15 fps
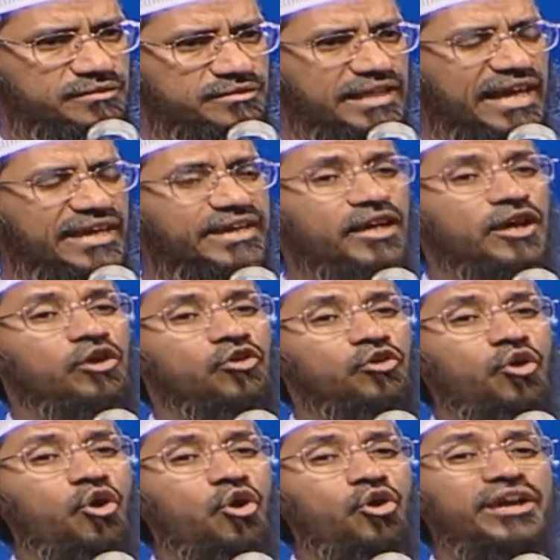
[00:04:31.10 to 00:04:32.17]
that
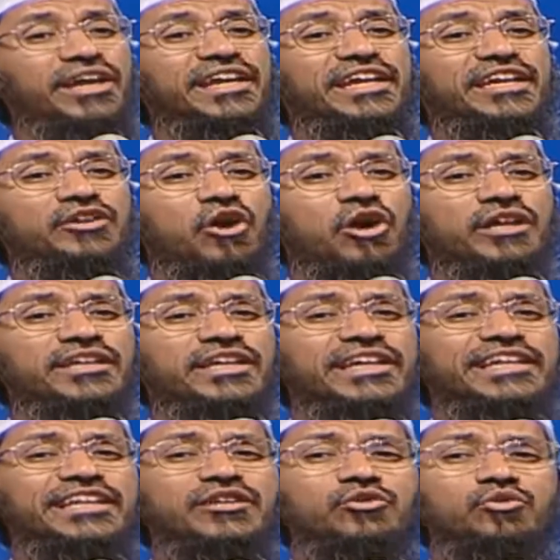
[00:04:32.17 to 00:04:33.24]
go ye not
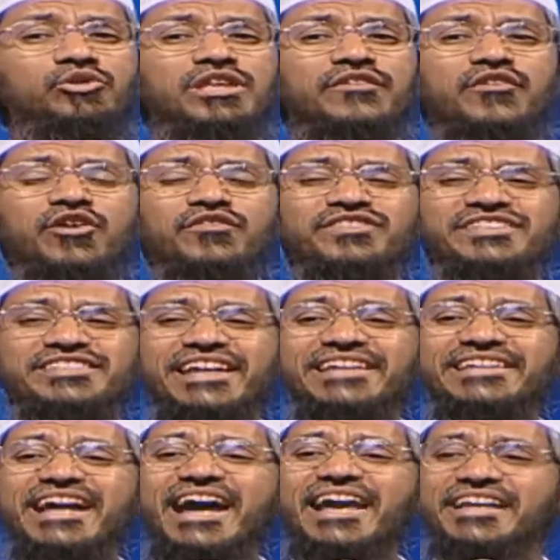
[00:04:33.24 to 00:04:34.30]
into the way of the
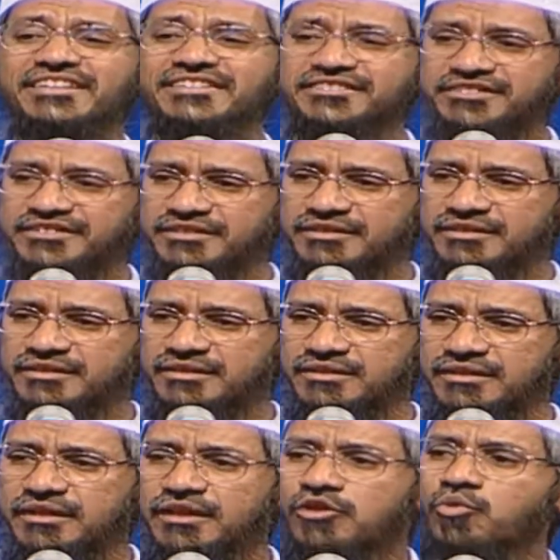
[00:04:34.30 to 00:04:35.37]
Gentiles.
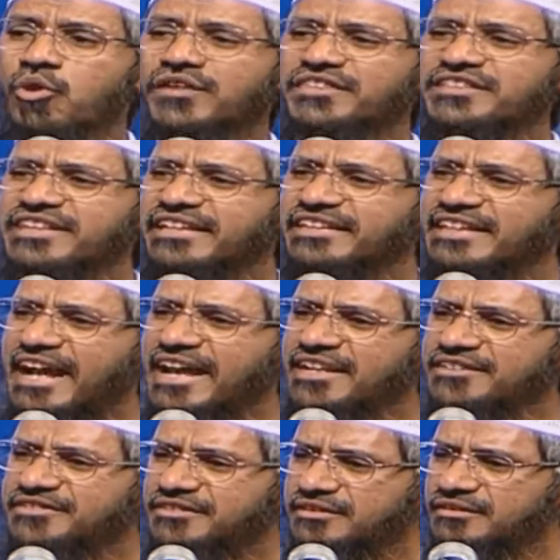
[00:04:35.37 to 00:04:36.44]
Who are the
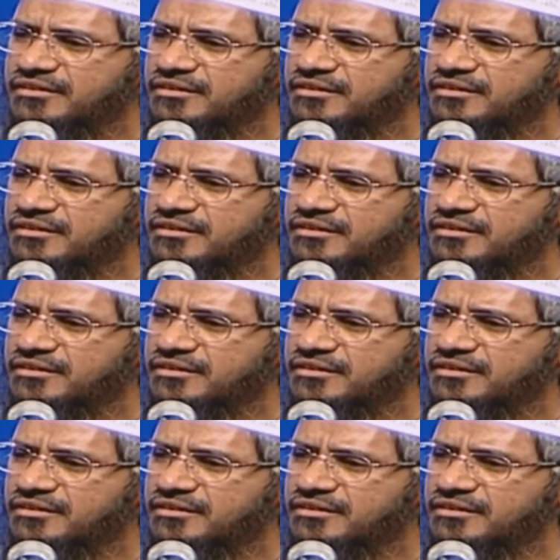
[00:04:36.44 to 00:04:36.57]
Gentiles?